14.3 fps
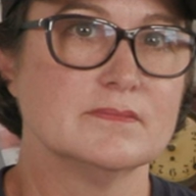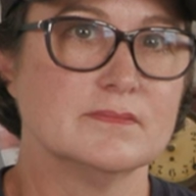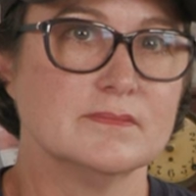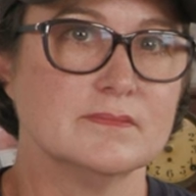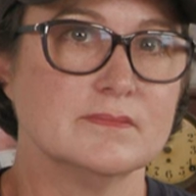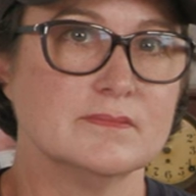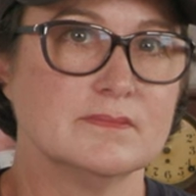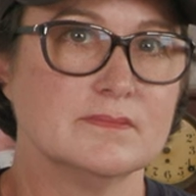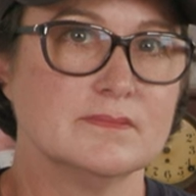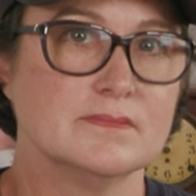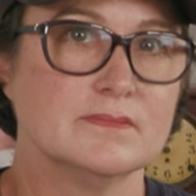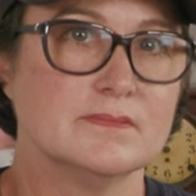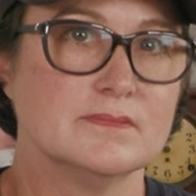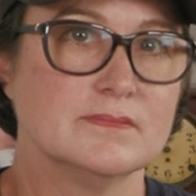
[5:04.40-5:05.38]

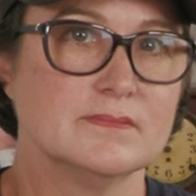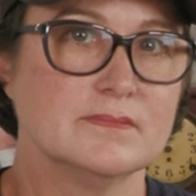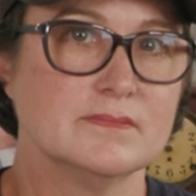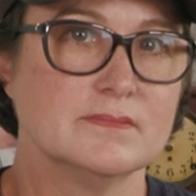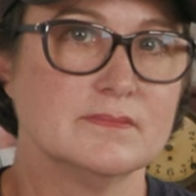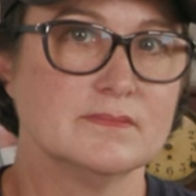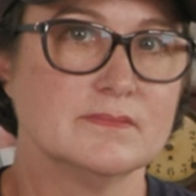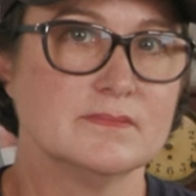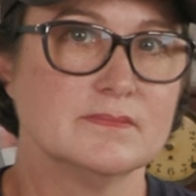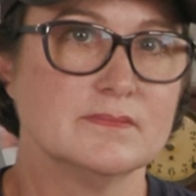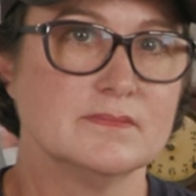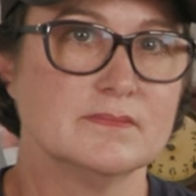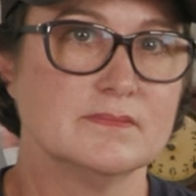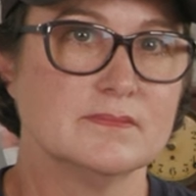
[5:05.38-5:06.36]

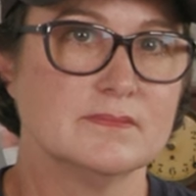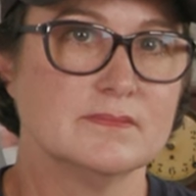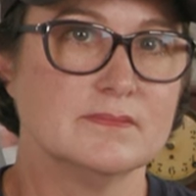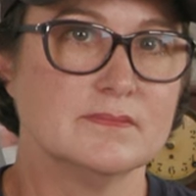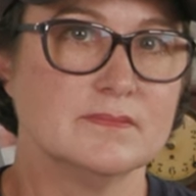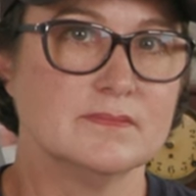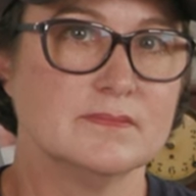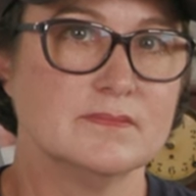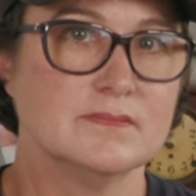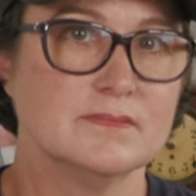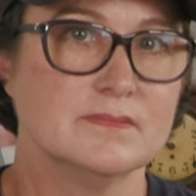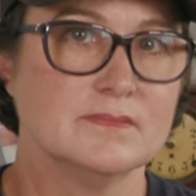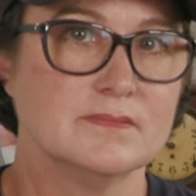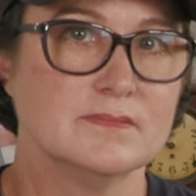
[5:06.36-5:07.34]

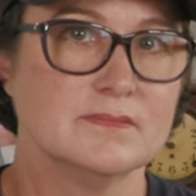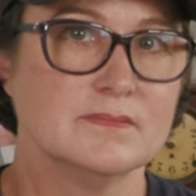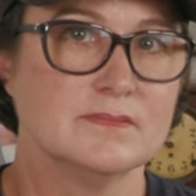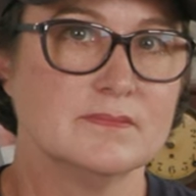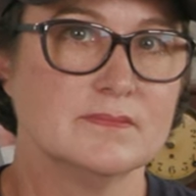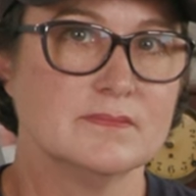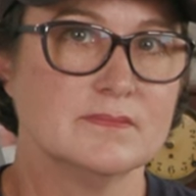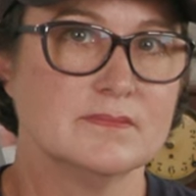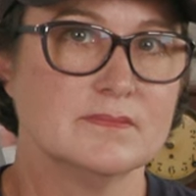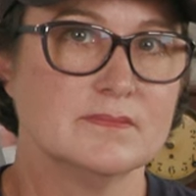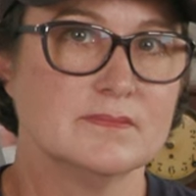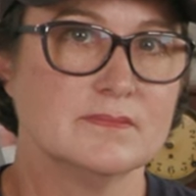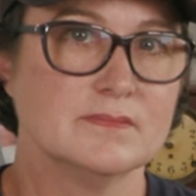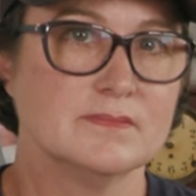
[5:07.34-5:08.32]

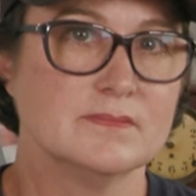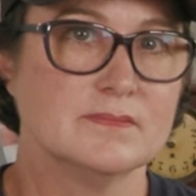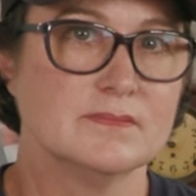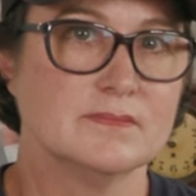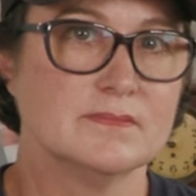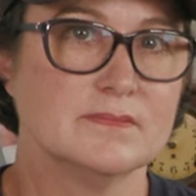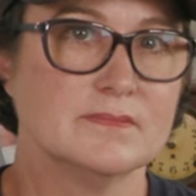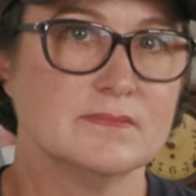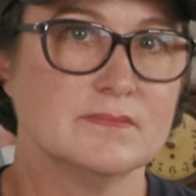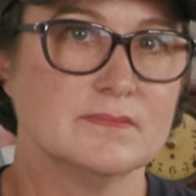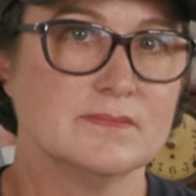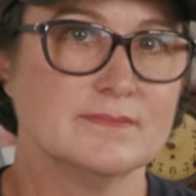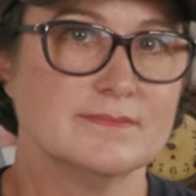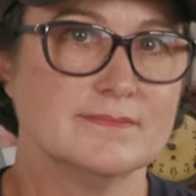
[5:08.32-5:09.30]

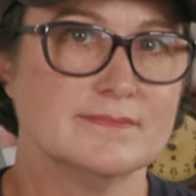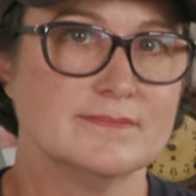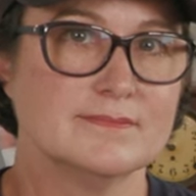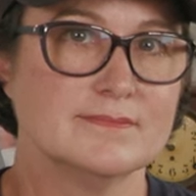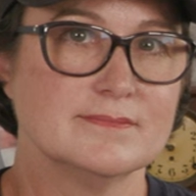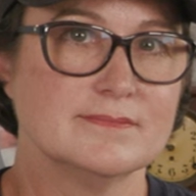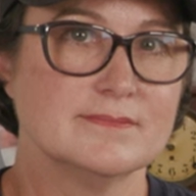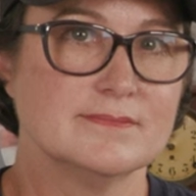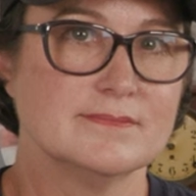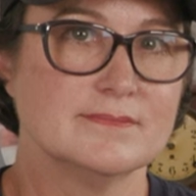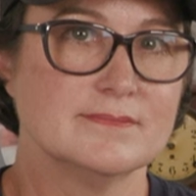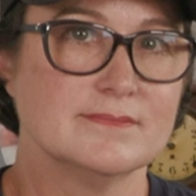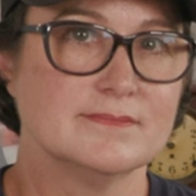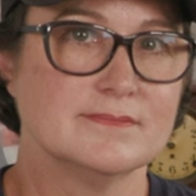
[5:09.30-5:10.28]

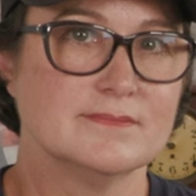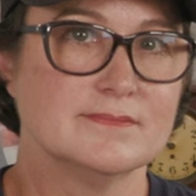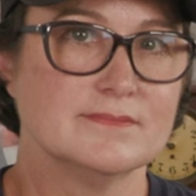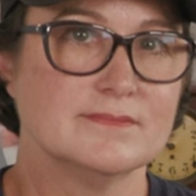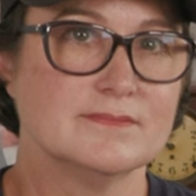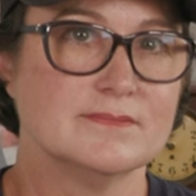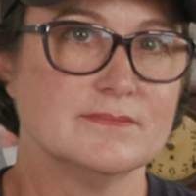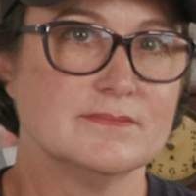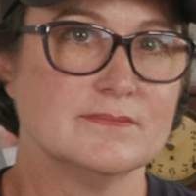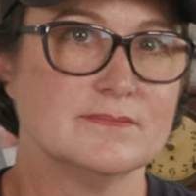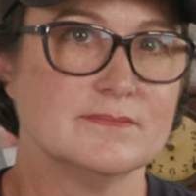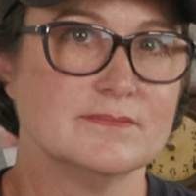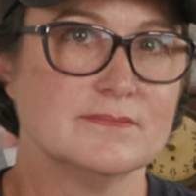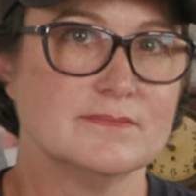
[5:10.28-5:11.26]

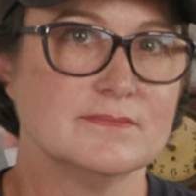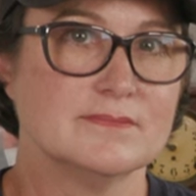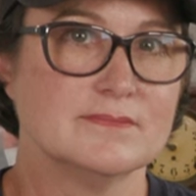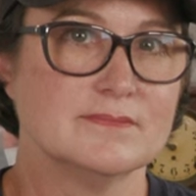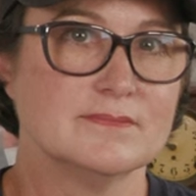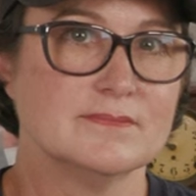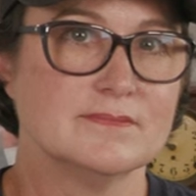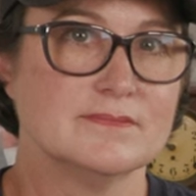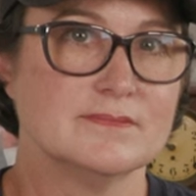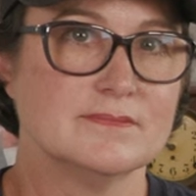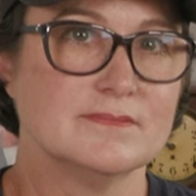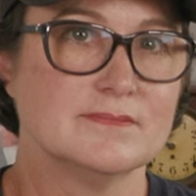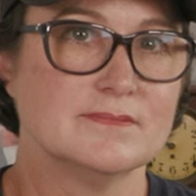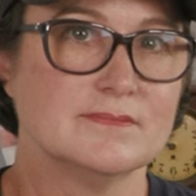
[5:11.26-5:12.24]

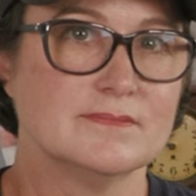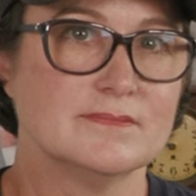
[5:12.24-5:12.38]
(not speaking)